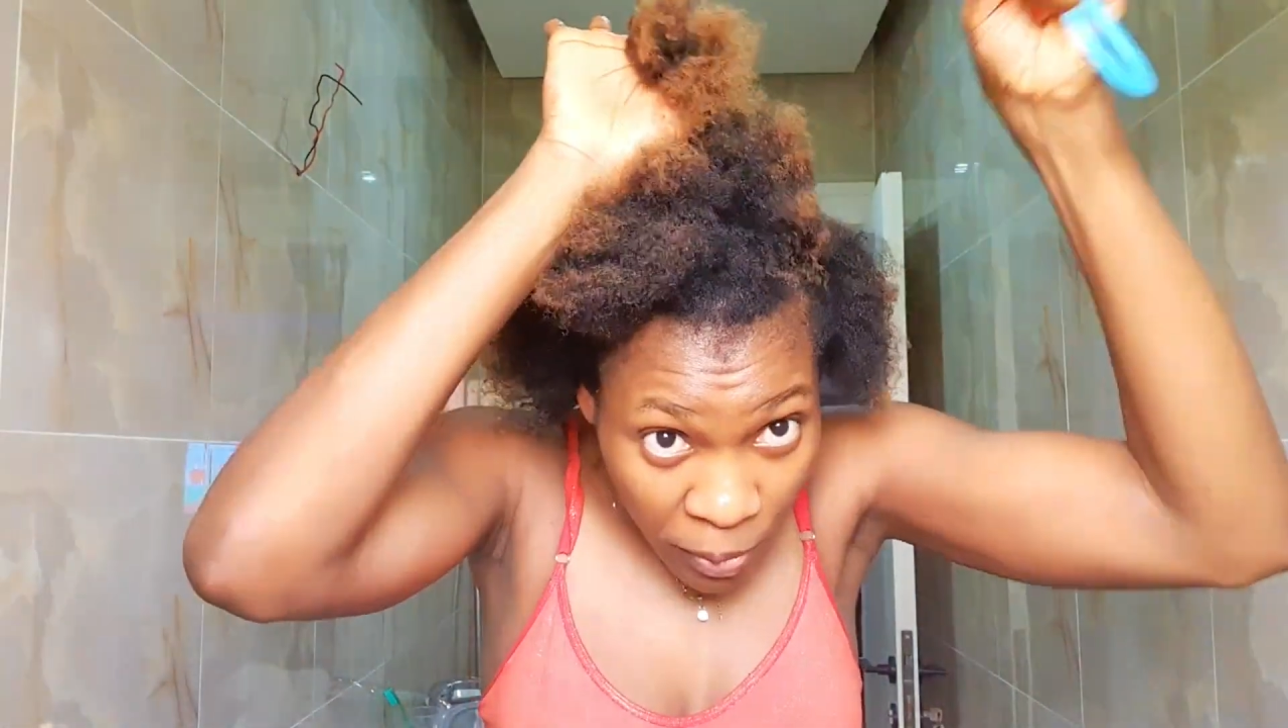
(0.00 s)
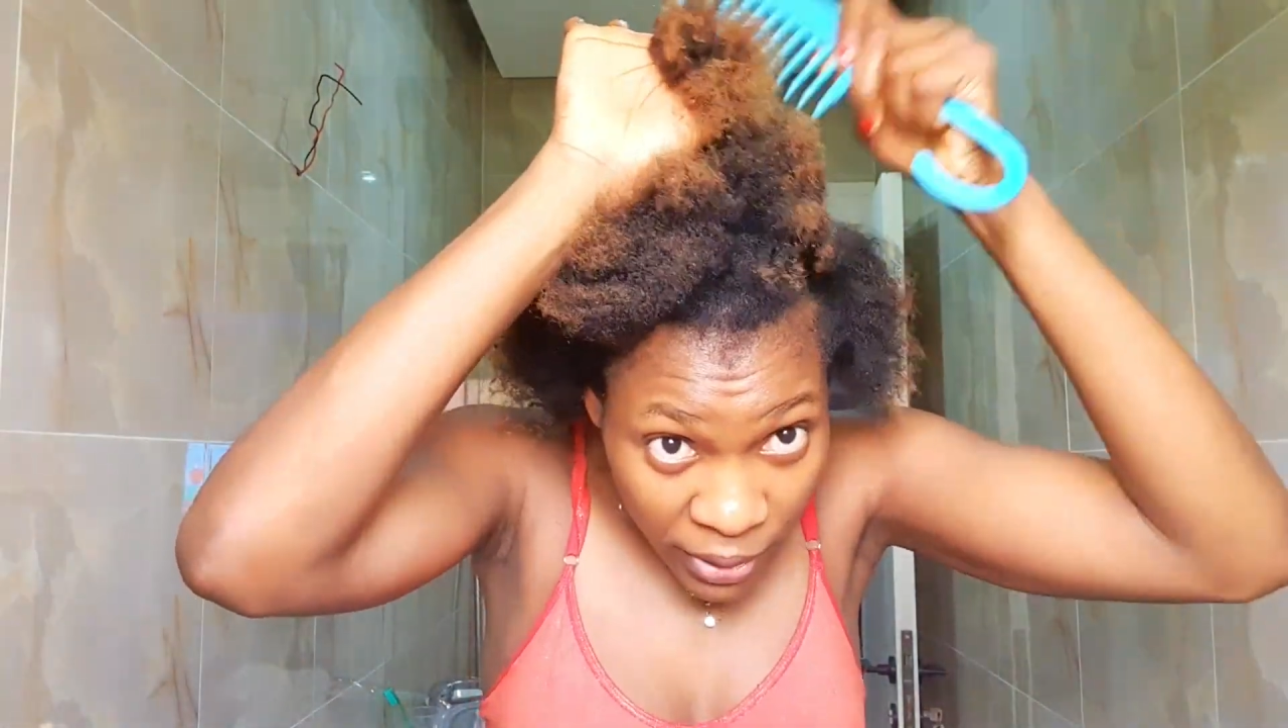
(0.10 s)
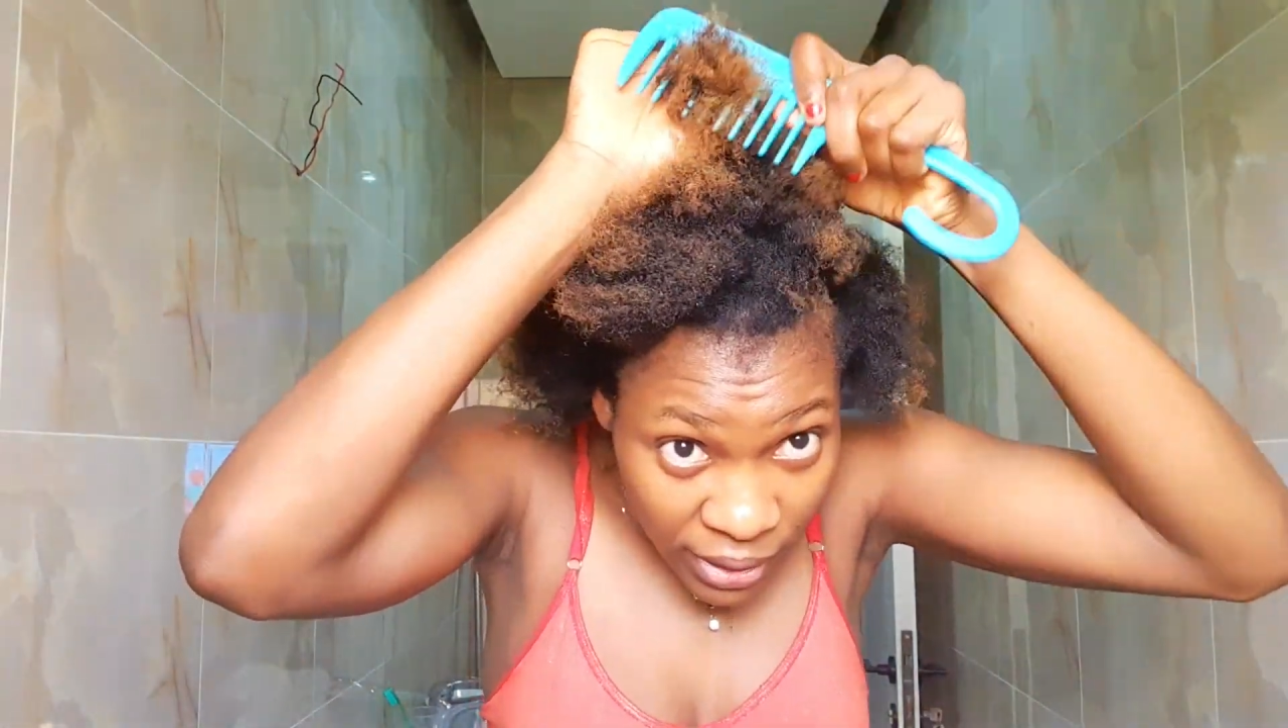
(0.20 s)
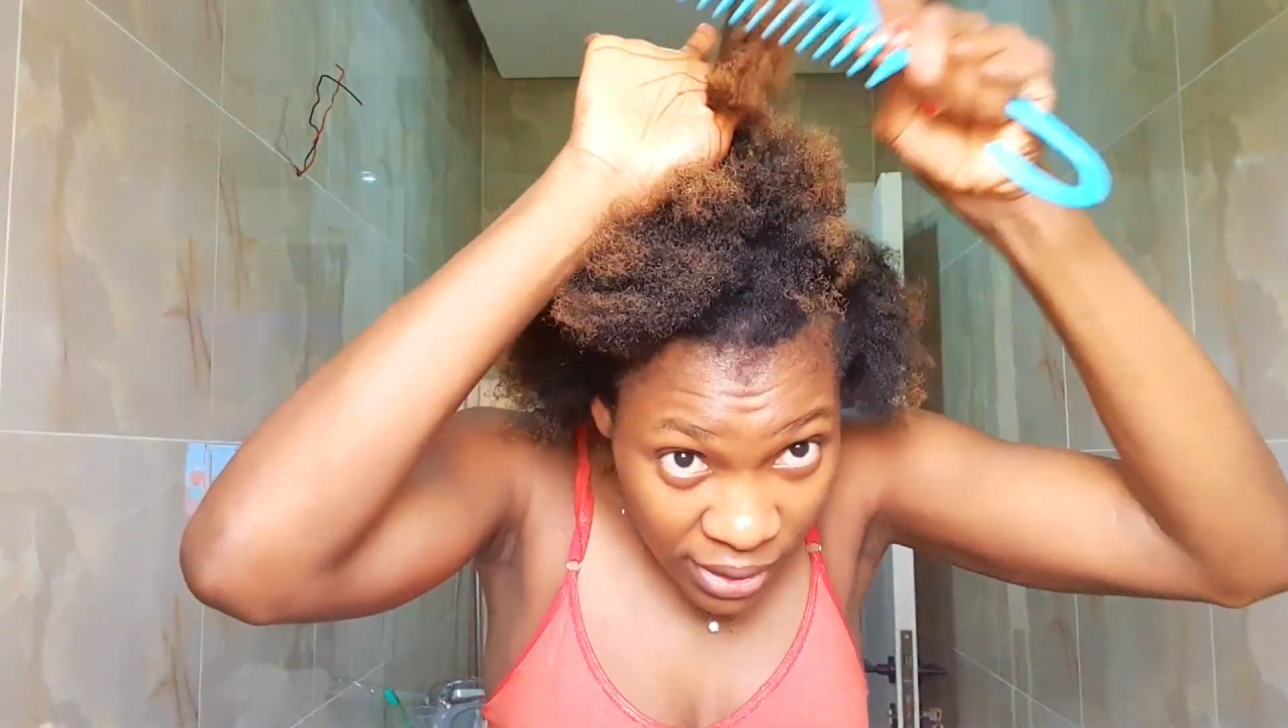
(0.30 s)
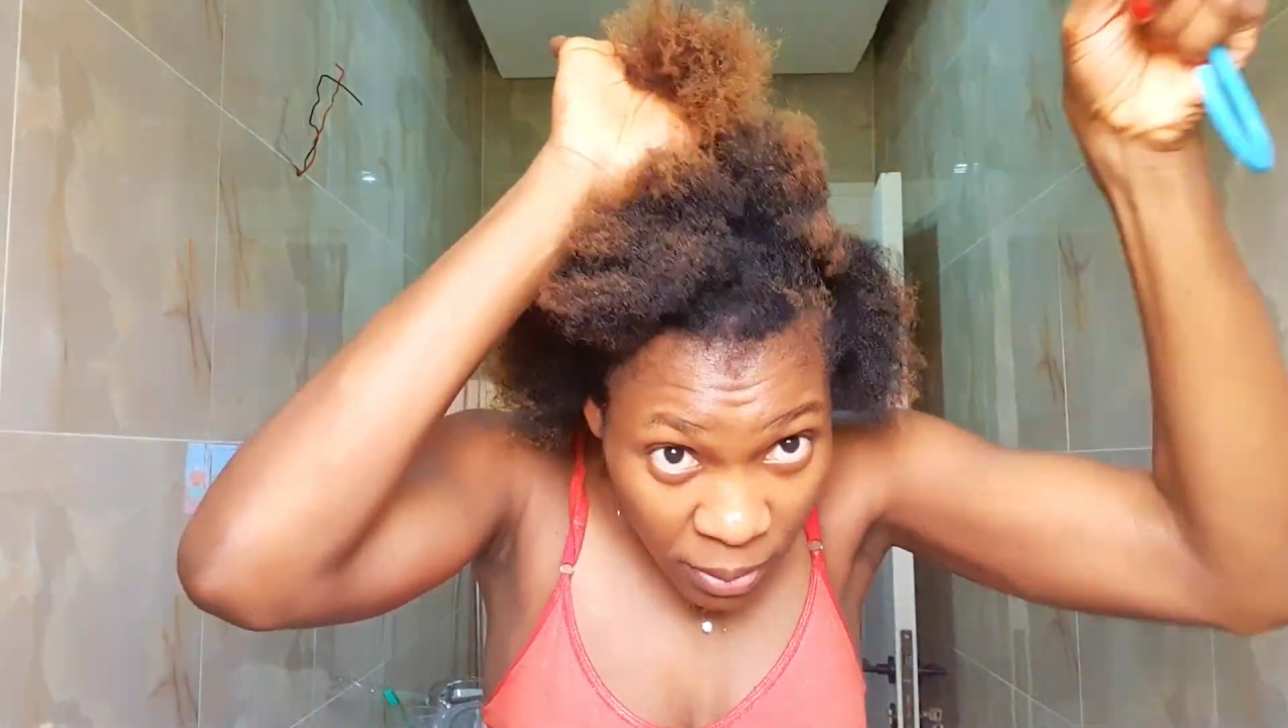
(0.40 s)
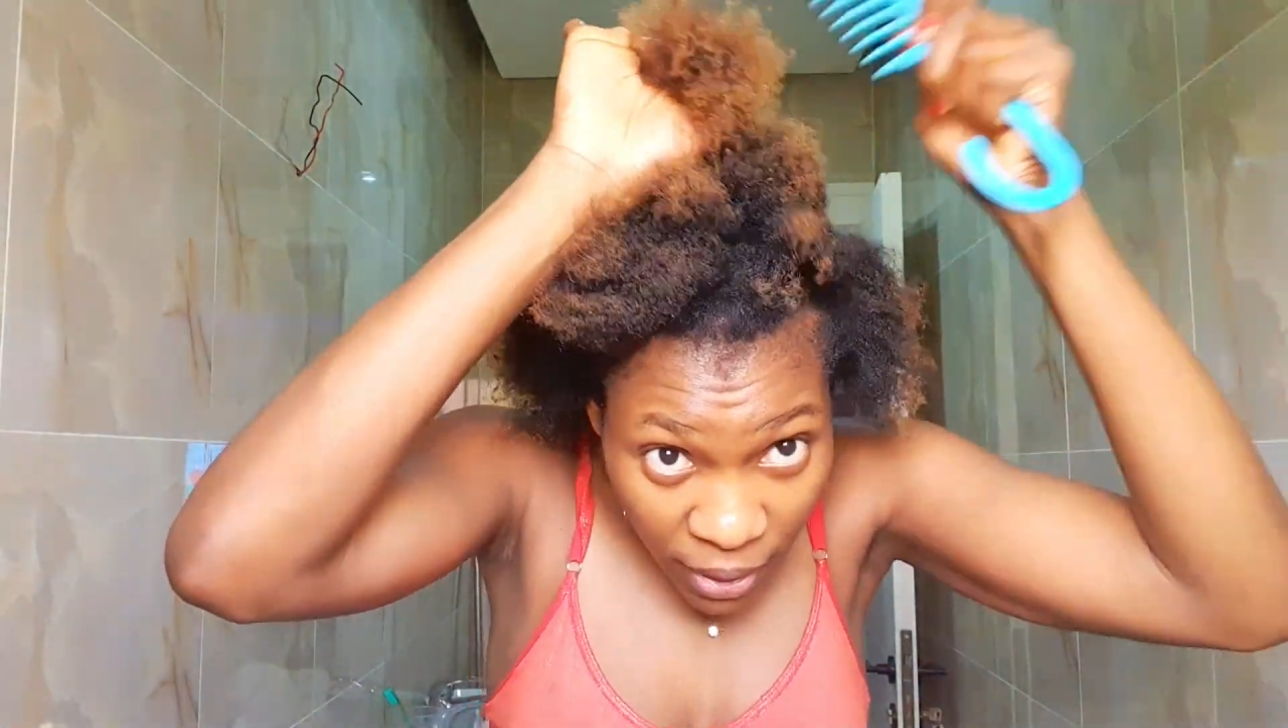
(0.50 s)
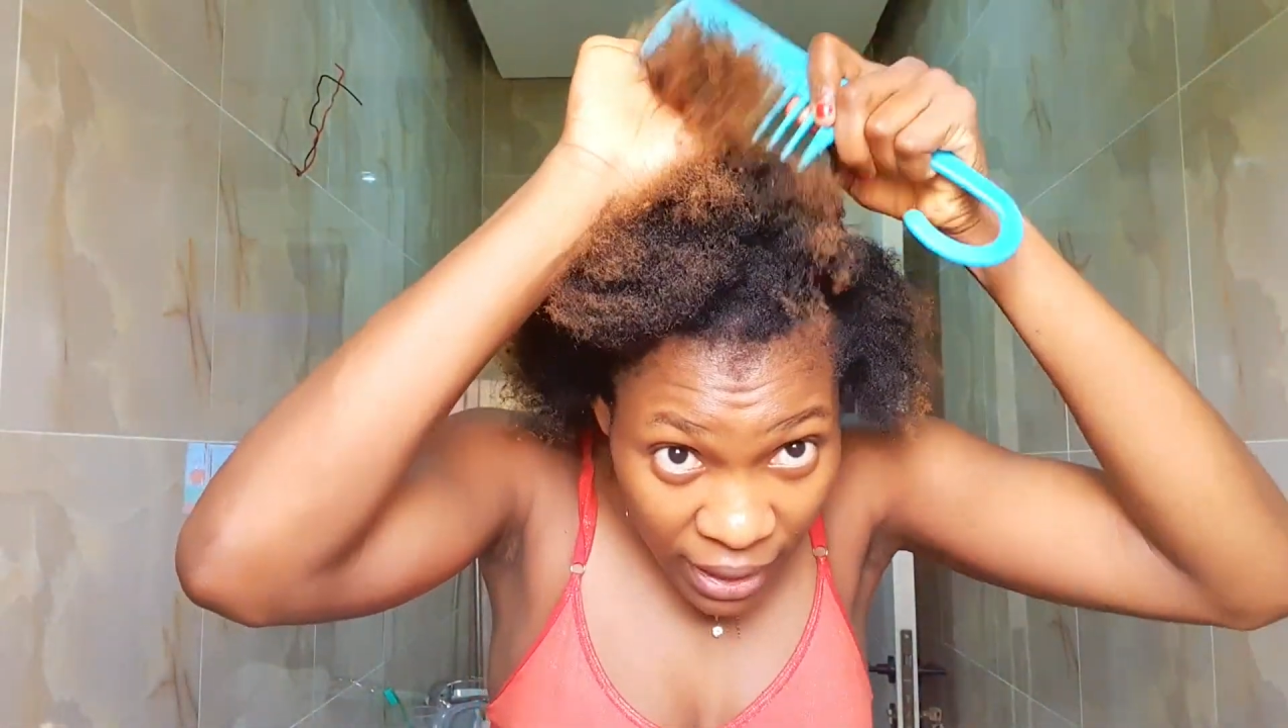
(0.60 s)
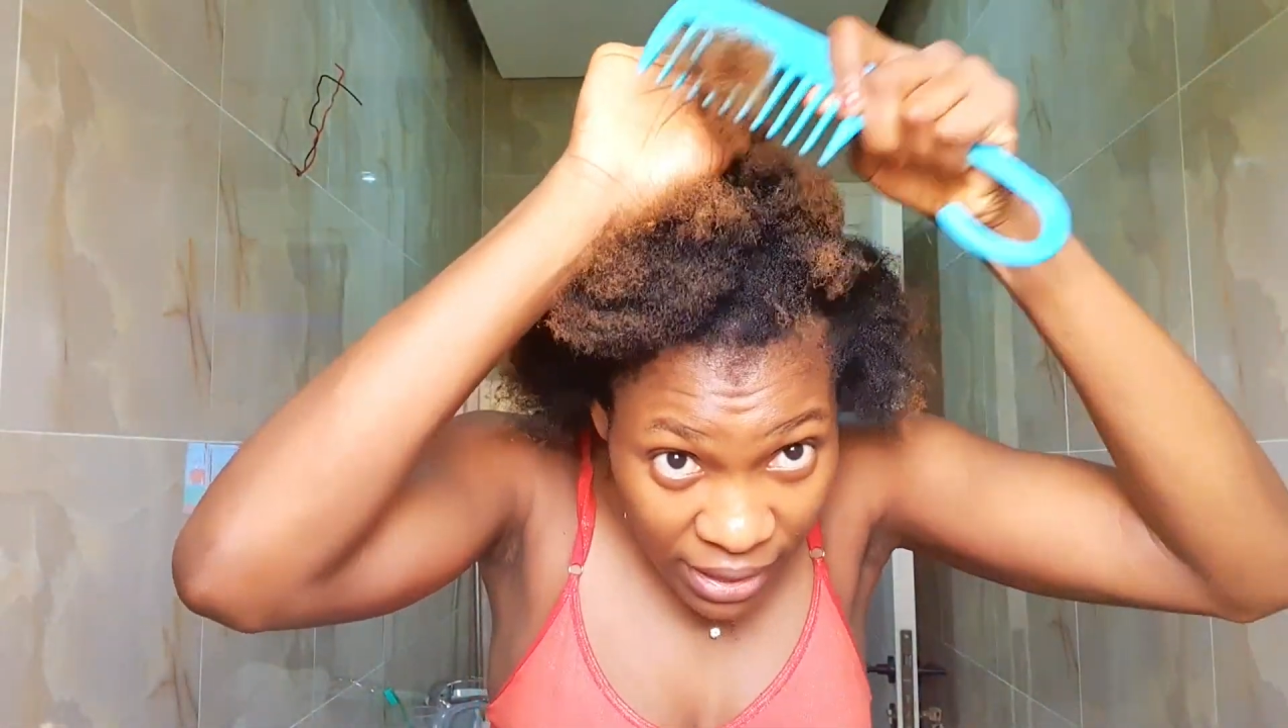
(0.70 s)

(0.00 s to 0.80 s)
and